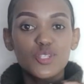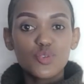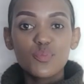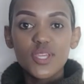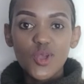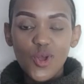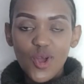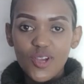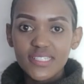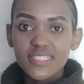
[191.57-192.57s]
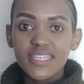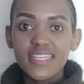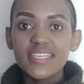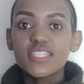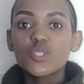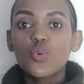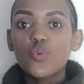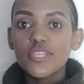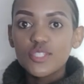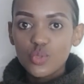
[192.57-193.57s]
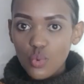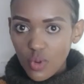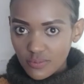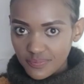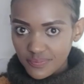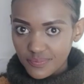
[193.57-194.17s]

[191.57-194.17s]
To be called is gwetwo.